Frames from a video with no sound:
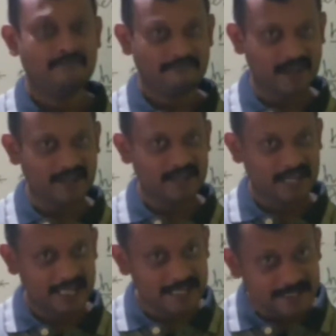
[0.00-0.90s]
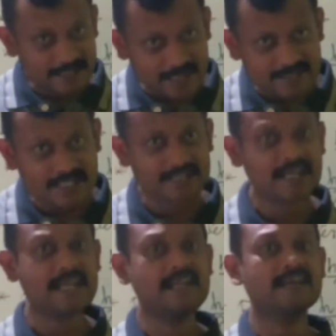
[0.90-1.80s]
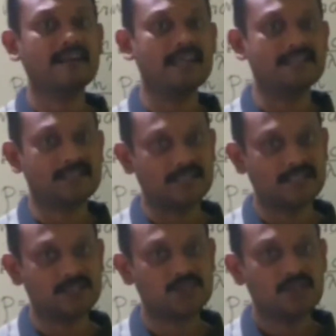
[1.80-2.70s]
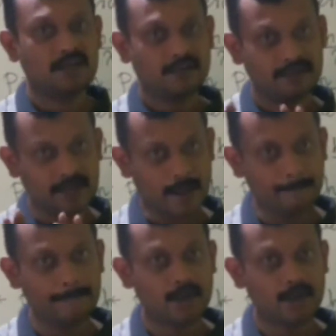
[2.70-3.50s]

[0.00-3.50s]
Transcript: When intensity increases, number